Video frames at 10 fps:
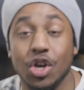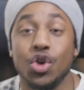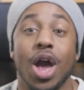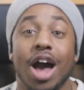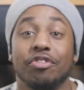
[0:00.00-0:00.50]

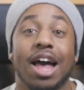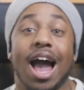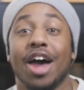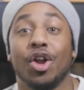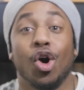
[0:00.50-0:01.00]
You have to
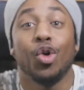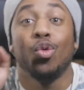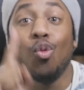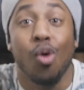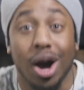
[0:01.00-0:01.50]
add it
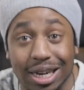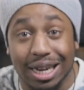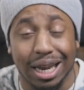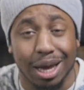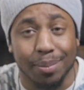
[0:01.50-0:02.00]
on one
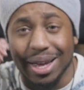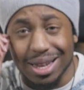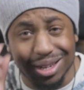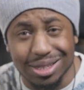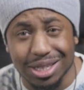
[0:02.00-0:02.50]
clip.
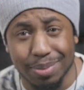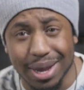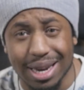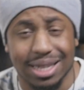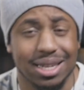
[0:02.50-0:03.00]
Does this
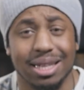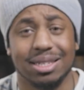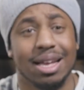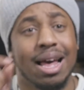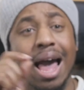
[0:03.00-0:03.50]
make any sense?